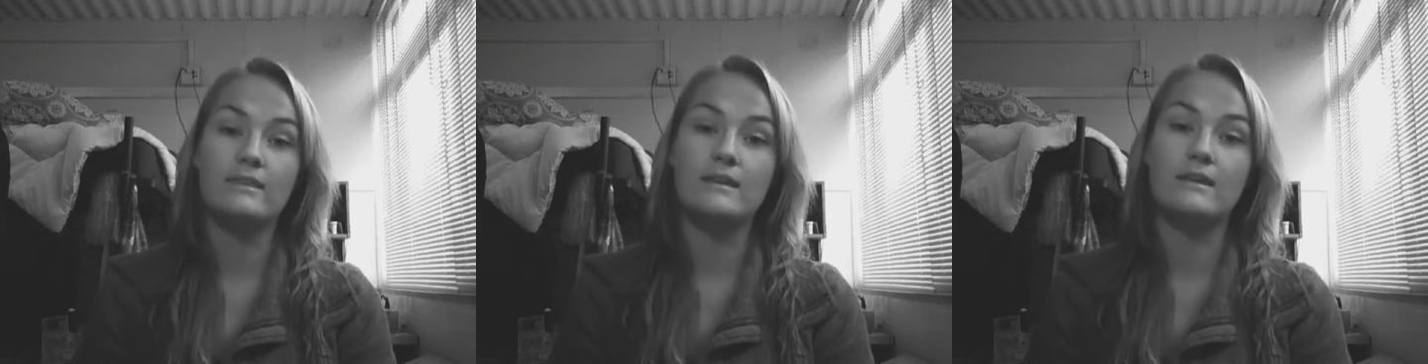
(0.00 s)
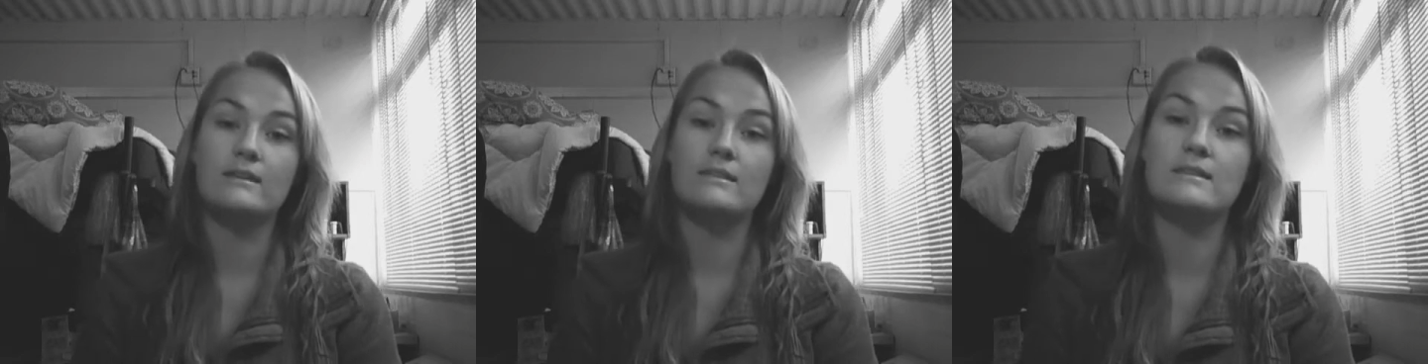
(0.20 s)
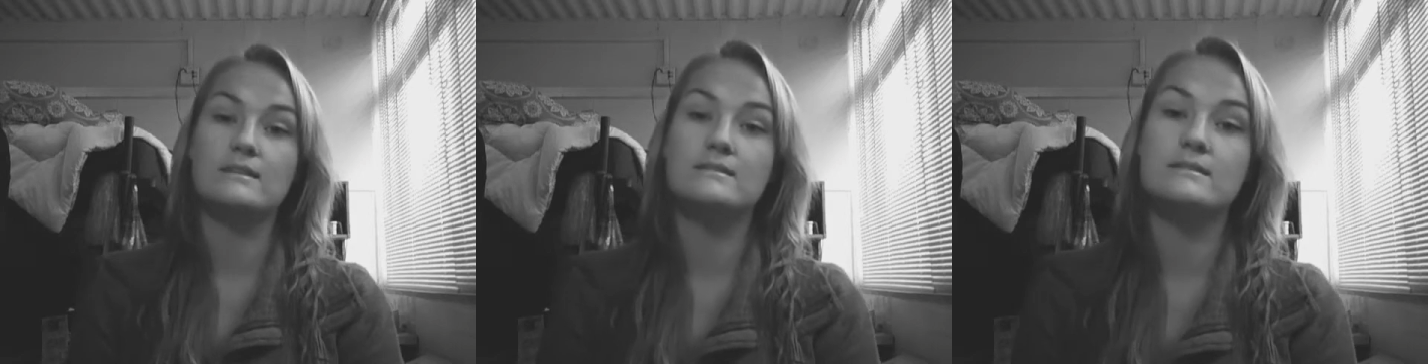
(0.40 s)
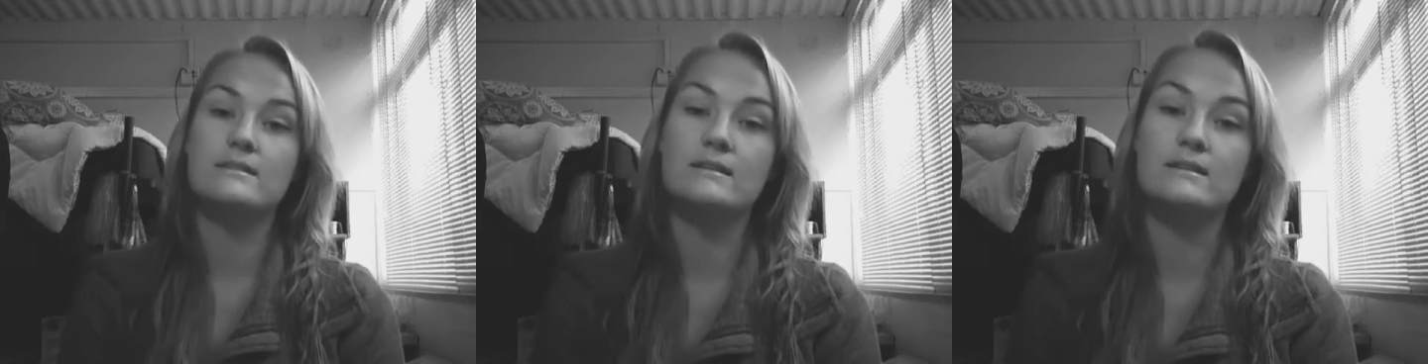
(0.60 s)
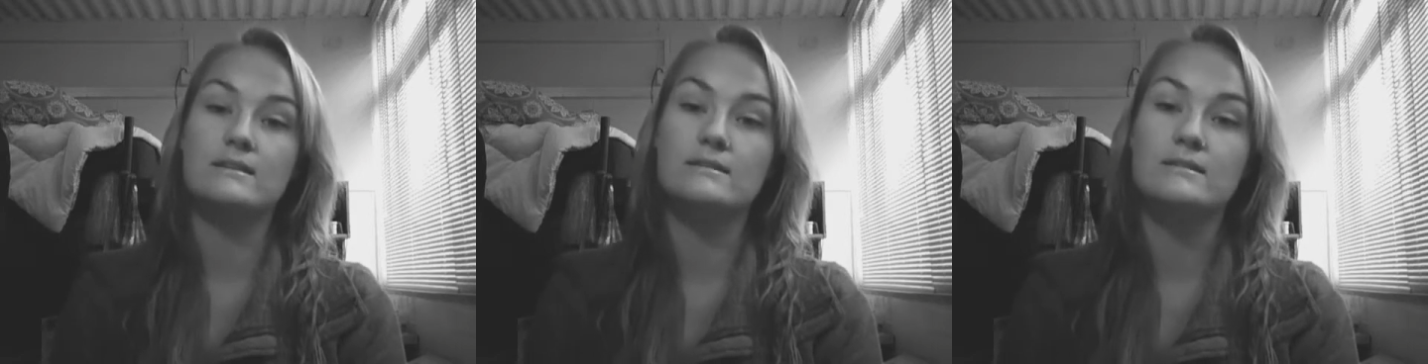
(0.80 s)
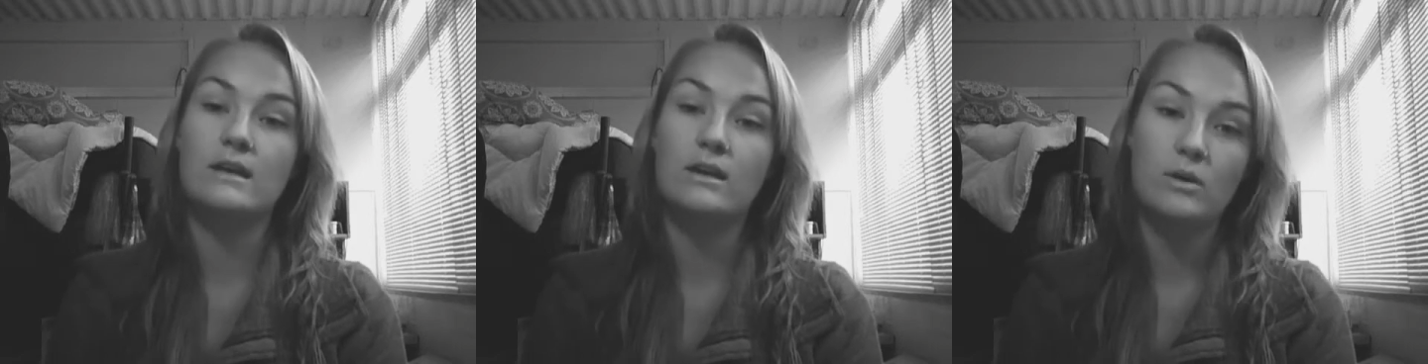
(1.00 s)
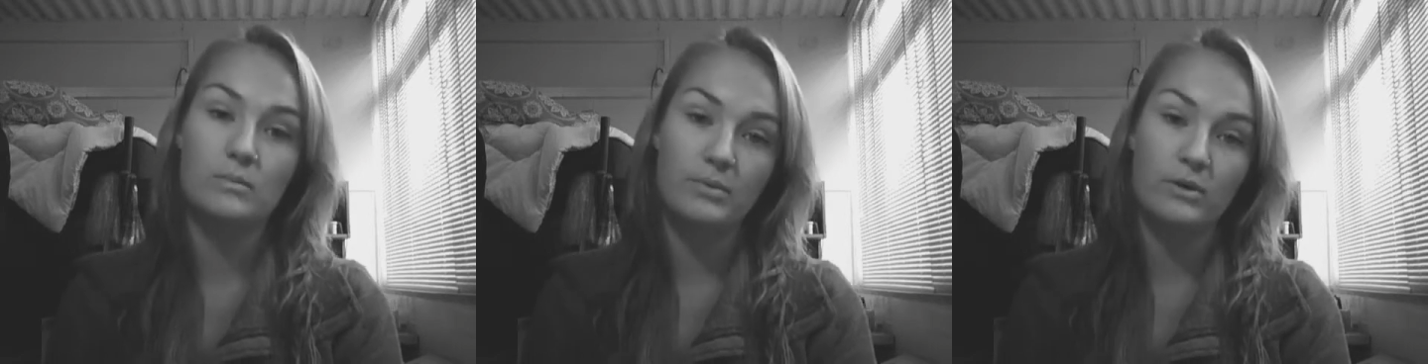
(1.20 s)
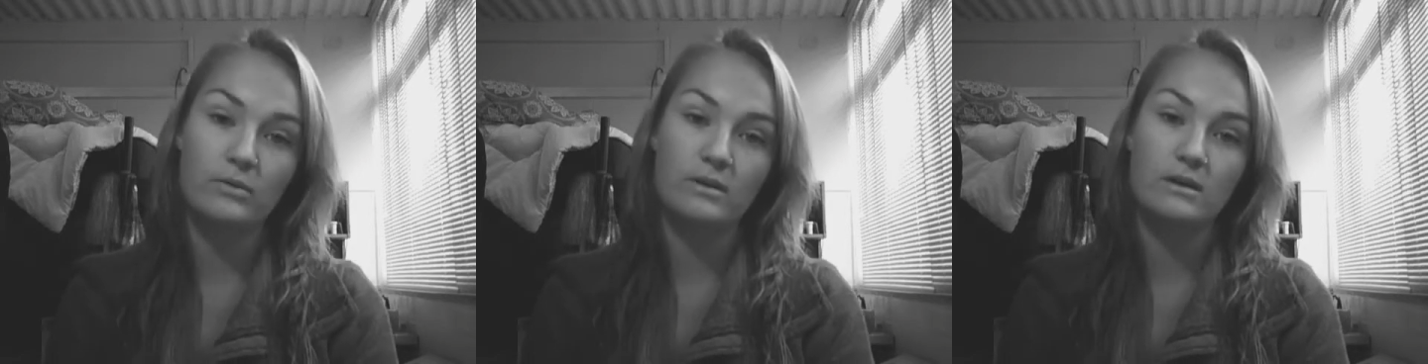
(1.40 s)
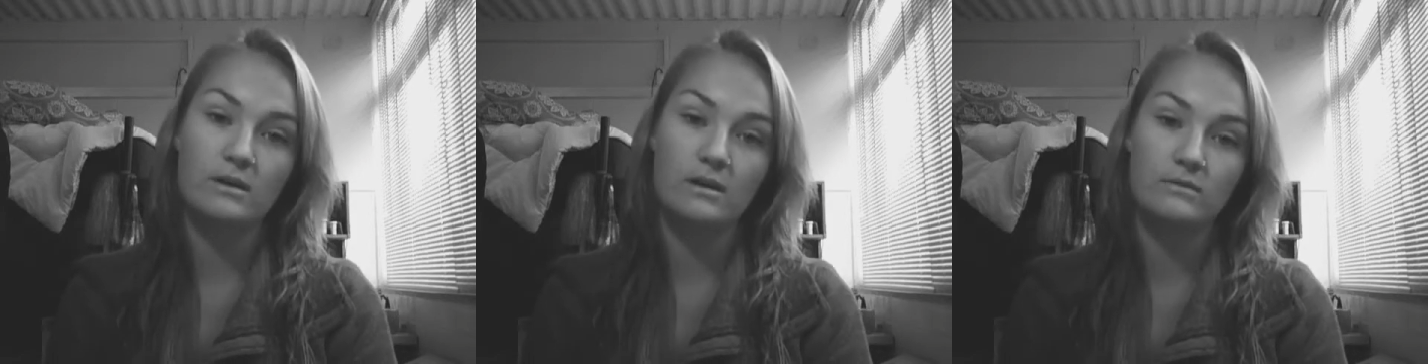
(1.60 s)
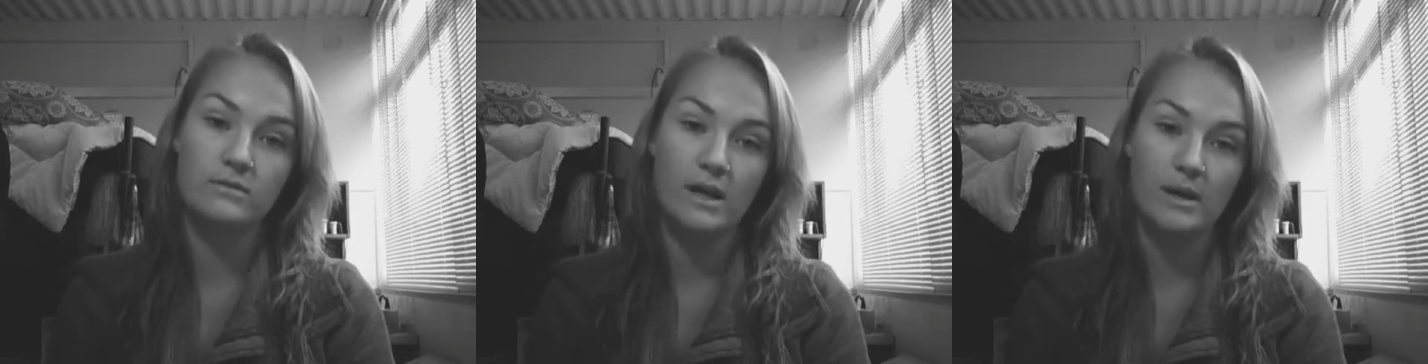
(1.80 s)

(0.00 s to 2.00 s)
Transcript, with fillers: think this is a component of